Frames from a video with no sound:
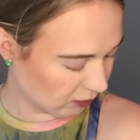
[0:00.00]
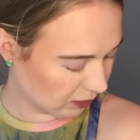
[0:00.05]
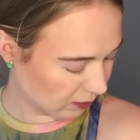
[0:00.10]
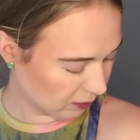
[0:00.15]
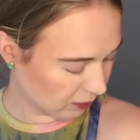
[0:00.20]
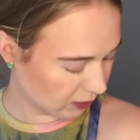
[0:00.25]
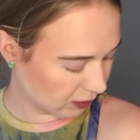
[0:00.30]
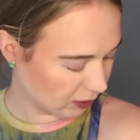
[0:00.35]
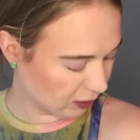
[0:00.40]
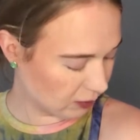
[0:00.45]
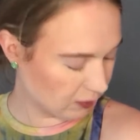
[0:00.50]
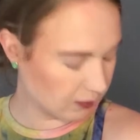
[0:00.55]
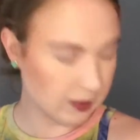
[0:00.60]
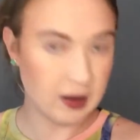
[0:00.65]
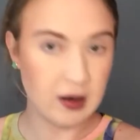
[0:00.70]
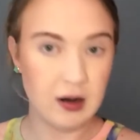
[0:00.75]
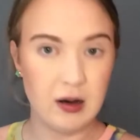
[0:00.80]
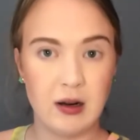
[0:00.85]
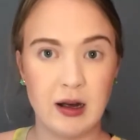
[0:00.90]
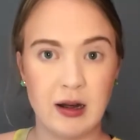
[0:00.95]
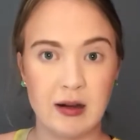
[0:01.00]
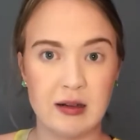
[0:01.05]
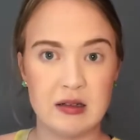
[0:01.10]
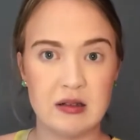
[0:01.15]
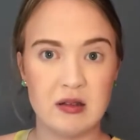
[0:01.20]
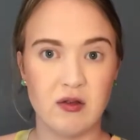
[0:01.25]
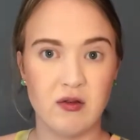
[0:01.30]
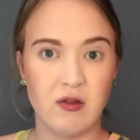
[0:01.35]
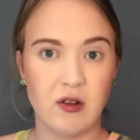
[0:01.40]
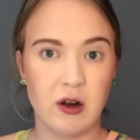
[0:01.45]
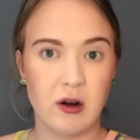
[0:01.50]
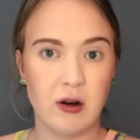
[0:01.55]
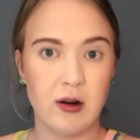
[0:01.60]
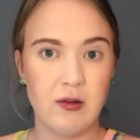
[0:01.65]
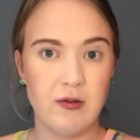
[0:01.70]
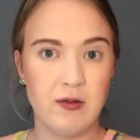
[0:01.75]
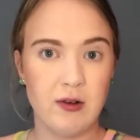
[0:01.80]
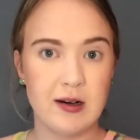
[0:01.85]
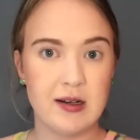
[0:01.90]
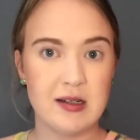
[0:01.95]
it up a little bit. Yeah, that's very,
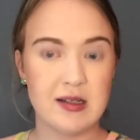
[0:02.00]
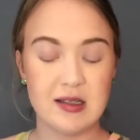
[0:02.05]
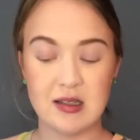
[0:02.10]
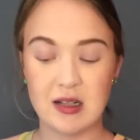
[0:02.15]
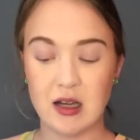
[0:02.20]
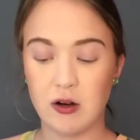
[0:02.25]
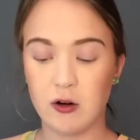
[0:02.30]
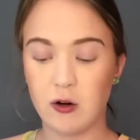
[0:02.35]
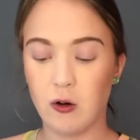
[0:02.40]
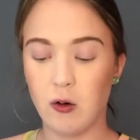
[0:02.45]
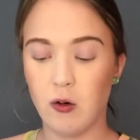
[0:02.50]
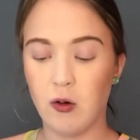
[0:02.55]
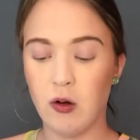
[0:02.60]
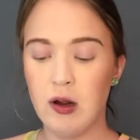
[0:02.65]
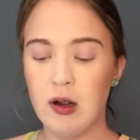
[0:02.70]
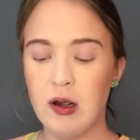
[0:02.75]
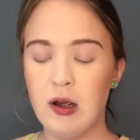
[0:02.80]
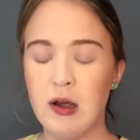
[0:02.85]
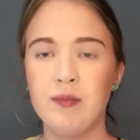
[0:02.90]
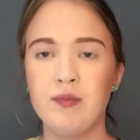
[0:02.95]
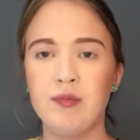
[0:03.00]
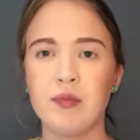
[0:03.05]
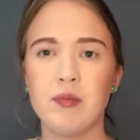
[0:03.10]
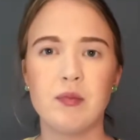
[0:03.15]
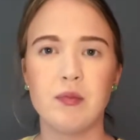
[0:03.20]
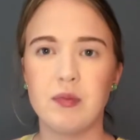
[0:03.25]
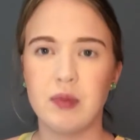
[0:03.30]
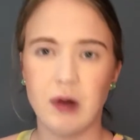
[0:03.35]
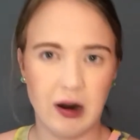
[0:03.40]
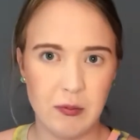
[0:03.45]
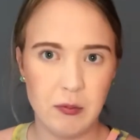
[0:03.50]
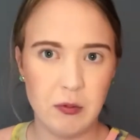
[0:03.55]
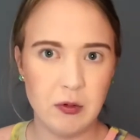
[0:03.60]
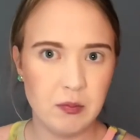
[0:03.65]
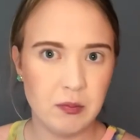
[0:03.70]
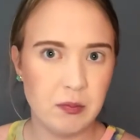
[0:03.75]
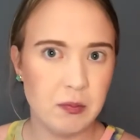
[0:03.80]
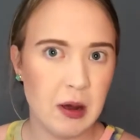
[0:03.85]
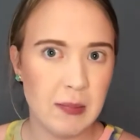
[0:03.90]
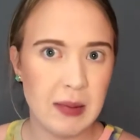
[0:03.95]
very subtle, but I would
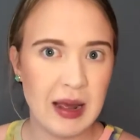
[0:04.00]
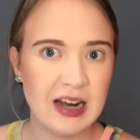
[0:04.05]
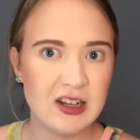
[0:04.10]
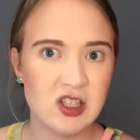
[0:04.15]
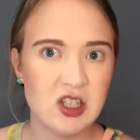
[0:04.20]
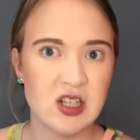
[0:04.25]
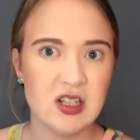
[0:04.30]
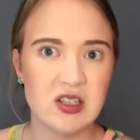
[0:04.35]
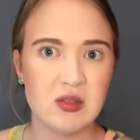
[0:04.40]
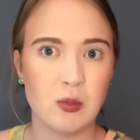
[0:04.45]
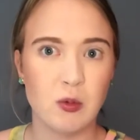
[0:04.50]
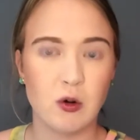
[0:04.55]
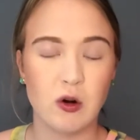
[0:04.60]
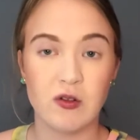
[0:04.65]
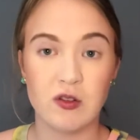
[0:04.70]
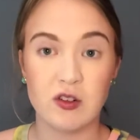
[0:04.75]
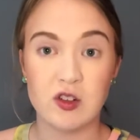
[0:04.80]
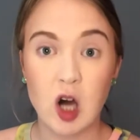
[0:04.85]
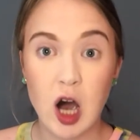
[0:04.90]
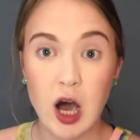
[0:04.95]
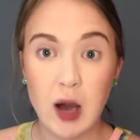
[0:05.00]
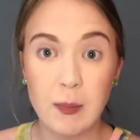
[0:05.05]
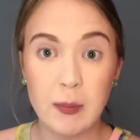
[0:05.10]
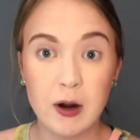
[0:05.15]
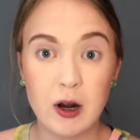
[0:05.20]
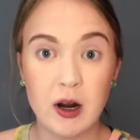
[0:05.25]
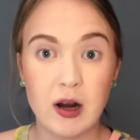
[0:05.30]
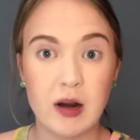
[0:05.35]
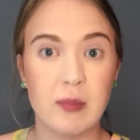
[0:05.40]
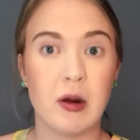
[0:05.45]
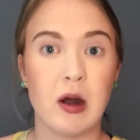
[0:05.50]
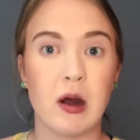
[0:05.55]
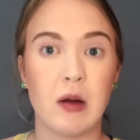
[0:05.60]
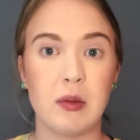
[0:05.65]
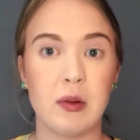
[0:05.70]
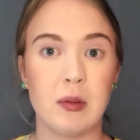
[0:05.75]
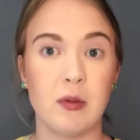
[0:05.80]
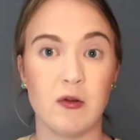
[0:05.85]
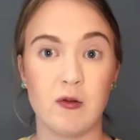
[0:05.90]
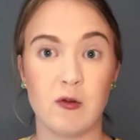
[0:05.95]
imagine it's more of a topper. It
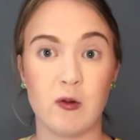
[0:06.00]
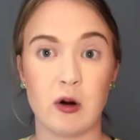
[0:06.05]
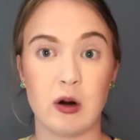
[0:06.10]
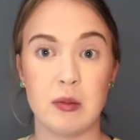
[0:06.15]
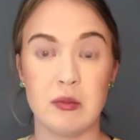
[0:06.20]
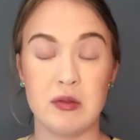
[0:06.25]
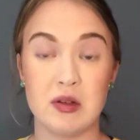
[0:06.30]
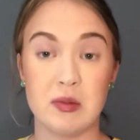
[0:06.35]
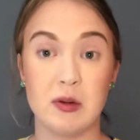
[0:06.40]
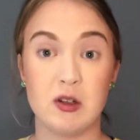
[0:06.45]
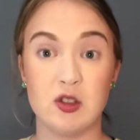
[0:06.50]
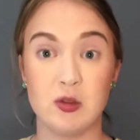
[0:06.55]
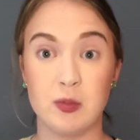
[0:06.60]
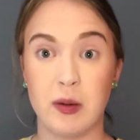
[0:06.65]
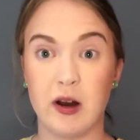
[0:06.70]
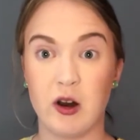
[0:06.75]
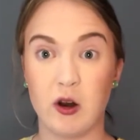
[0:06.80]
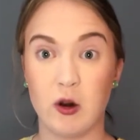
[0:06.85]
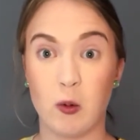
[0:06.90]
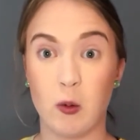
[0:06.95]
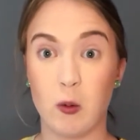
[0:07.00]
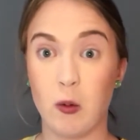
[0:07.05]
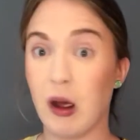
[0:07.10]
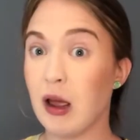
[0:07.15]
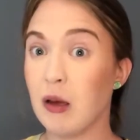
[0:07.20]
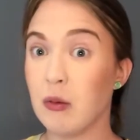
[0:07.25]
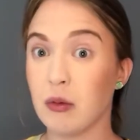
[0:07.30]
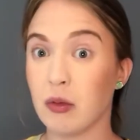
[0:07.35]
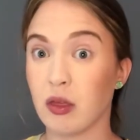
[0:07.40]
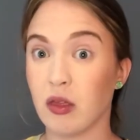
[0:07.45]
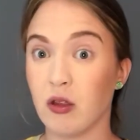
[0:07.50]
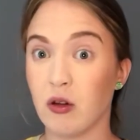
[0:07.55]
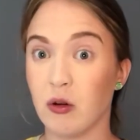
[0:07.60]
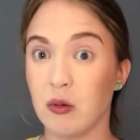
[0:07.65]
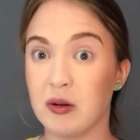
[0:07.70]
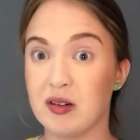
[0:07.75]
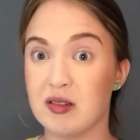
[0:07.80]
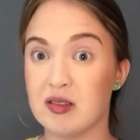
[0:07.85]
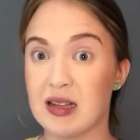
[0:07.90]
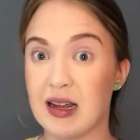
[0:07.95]
probably performs much better wet with a little
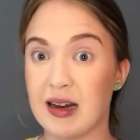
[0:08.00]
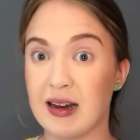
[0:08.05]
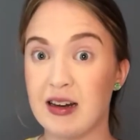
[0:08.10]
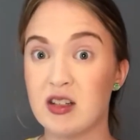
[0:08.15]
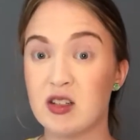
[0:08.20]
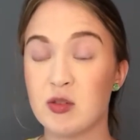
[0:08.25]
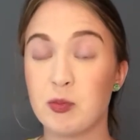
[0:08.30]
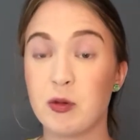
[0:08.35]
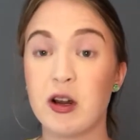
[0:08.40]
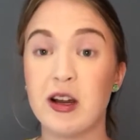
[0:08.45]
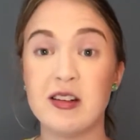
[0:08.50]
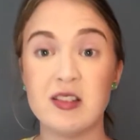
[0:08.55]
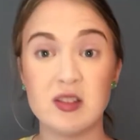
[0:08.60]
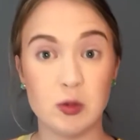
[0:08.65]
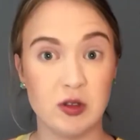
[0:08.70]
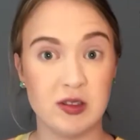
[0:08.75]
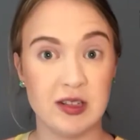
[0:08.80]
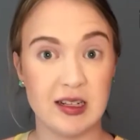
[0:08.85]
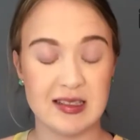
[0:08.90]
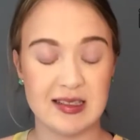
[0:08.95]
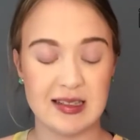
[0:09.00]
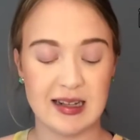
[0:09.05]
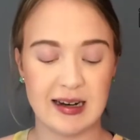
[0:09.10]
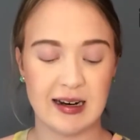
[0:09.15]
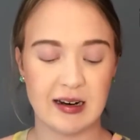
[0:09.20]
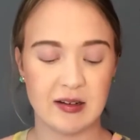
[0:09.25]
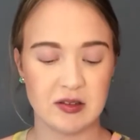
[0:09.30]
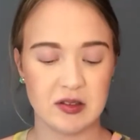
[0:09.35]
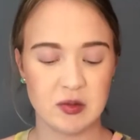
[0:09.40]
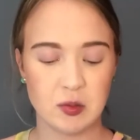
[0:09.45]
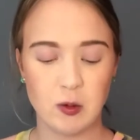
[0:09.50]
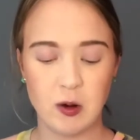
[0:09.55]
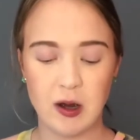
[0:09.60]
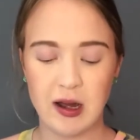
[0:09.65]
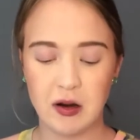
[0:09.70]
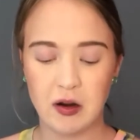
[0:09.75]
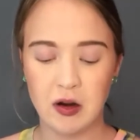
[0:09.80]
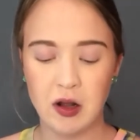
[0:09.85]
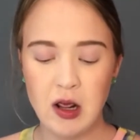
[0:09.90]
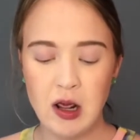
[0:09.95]
bit of setting spray, so we'll test that out as
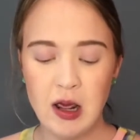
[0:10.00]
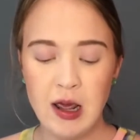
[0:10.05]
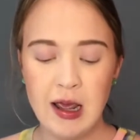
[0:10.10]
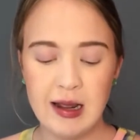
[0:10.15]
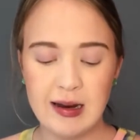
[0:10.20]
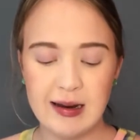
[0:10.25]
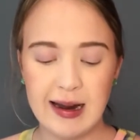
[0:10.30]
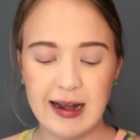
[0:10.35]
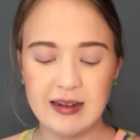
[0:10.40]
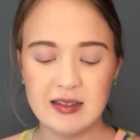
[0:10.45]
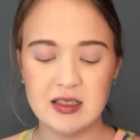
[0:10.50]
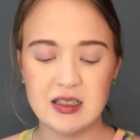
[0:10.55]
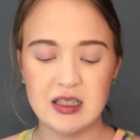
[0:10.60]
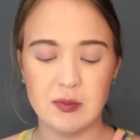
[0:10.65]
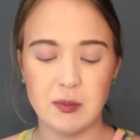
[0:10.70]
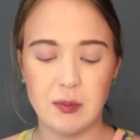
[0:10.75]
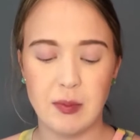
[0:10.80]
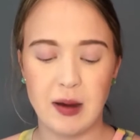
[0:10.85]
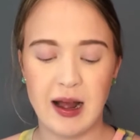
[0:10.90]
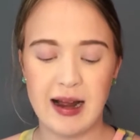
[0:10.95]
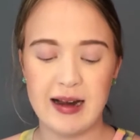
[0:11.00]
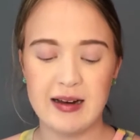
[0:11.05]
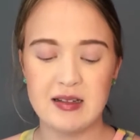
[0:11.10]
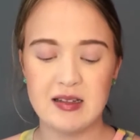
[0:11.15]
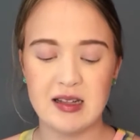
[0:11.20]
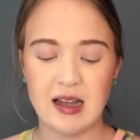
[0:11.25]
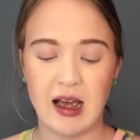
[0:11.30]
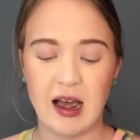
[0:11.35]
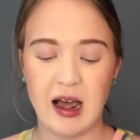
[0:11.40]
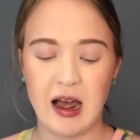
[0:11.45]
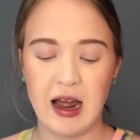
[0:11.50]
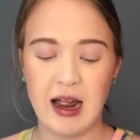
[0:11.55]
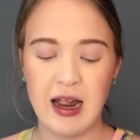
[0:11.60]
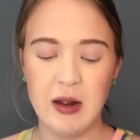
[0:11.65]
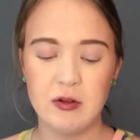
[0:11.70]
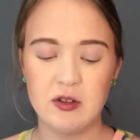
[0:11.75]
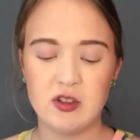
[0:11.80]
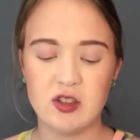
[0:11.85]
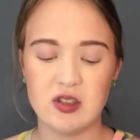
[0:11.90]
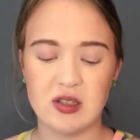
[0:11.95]
well. Next is Mind's Eye,
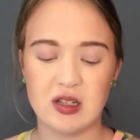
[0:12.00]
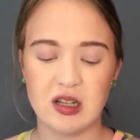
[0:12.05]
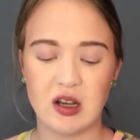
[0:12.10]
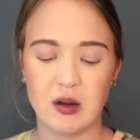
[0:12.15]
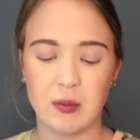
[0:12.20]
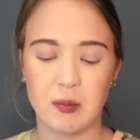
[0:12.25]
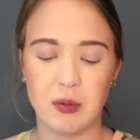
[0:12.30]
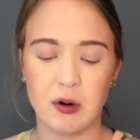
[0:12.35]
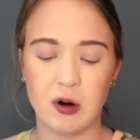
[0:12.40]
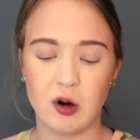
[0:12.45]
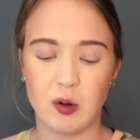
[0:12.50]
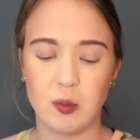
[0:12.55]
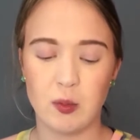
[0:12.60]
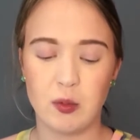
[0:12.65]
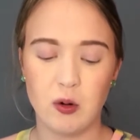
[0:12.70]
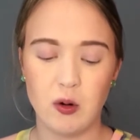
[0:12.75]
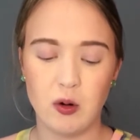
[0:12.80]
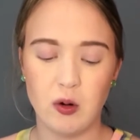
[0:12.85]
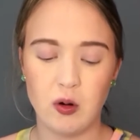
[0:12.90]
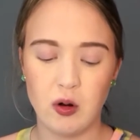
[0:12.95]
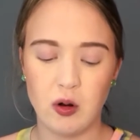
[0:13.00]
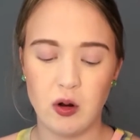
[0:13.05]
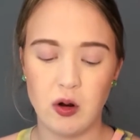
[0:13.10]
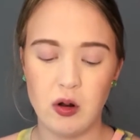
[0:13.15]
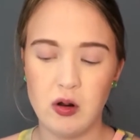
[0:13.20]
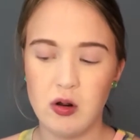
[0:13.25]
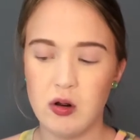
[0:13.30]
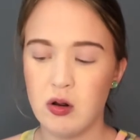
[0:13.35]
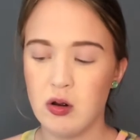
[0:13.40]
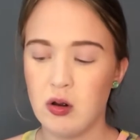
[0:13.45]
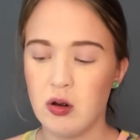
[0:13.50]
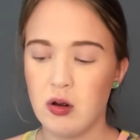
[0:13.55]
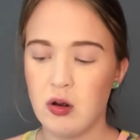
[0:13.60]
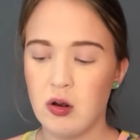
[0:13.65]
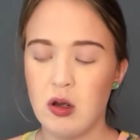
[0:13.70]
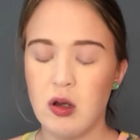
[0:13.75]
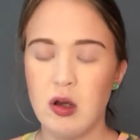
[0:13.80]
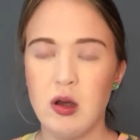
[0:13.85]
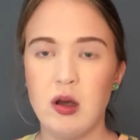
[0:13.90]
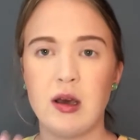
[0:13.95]
which is like a purple
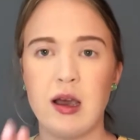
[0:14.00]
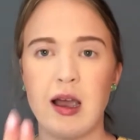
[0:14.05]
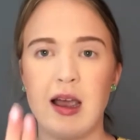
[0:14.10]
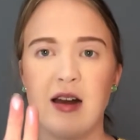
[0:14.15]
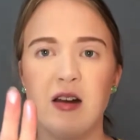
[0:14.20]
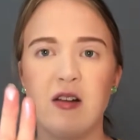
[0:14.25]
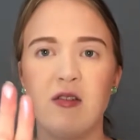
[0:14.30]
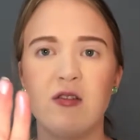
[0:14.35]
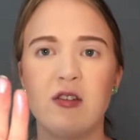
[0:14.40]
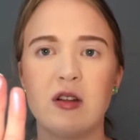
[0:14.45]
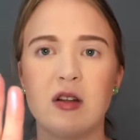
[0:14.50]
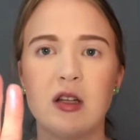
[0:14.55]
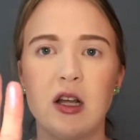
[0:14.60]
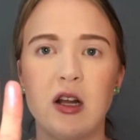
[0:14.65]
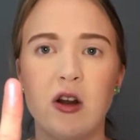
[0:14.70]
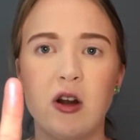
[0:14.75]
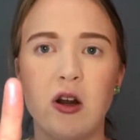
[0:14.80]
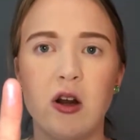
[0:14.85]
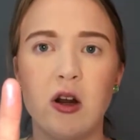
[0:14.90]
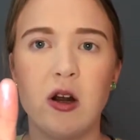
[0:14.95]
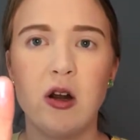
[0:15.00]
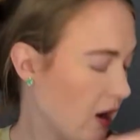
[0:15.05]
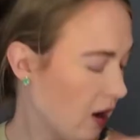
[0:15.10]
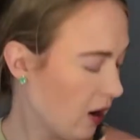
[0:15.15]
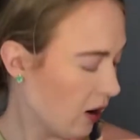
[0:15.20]
kind of glitter.